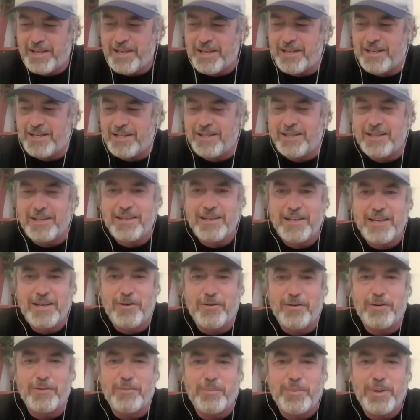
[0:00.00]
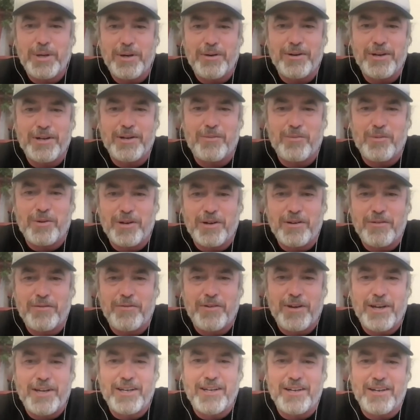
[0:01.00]
in the interim period, we're going to
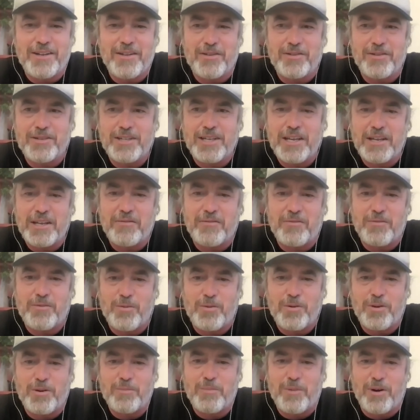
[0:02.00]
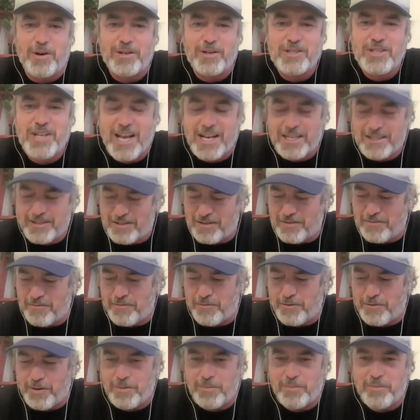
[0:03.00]
find another date for Mark Jackson
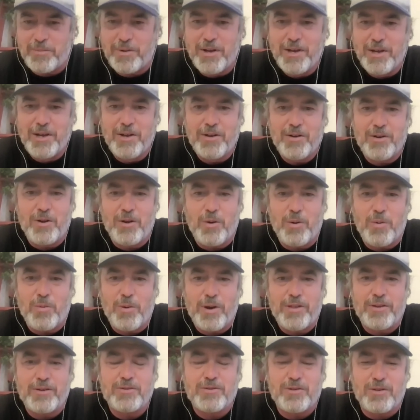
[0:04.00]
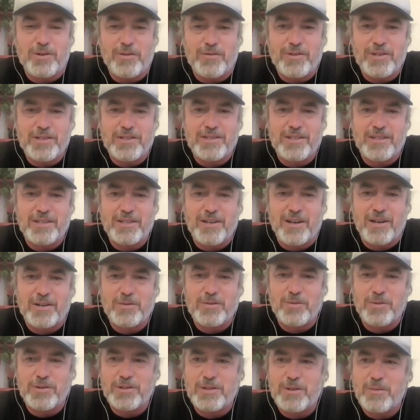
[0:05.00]
from NOAA Weather Service to talk
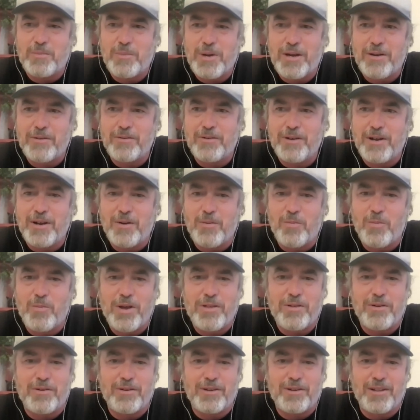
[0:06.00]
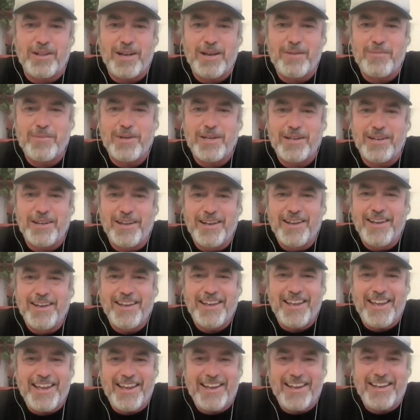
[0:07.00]
to us about uh, weather, climate,
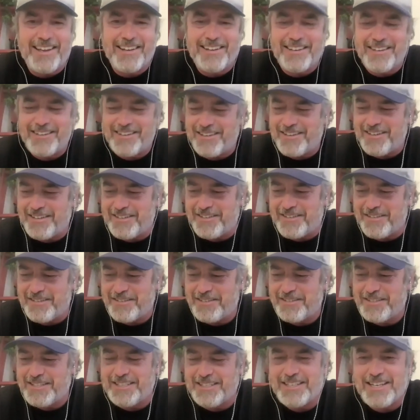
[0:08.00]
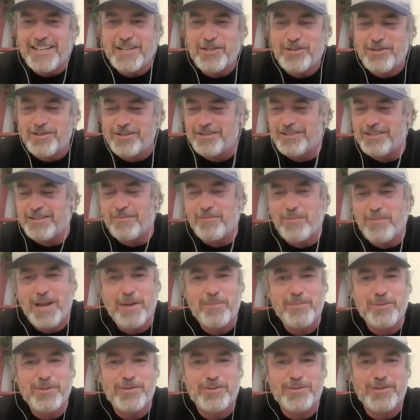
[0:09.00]
and uh, cetaceans and
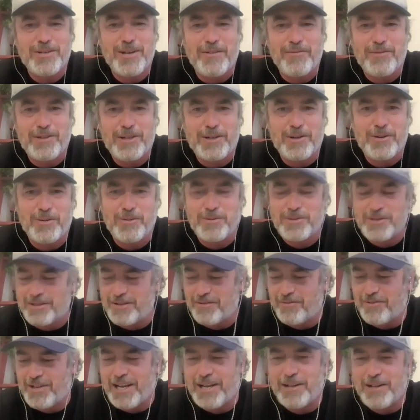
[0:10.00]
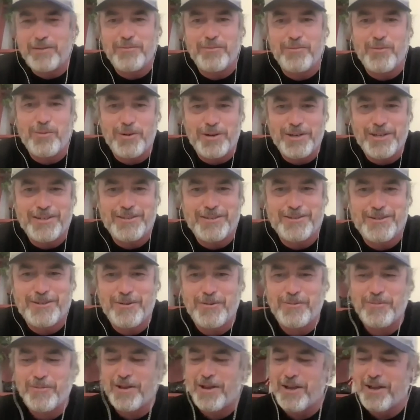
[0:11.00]
mammals off the coast of California.
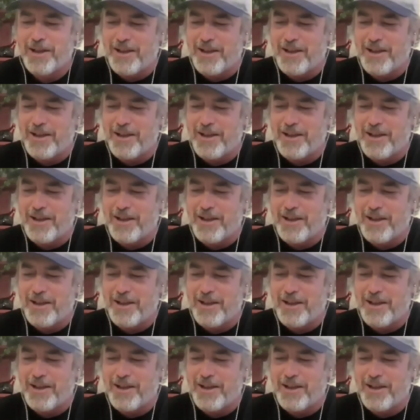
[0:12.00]
So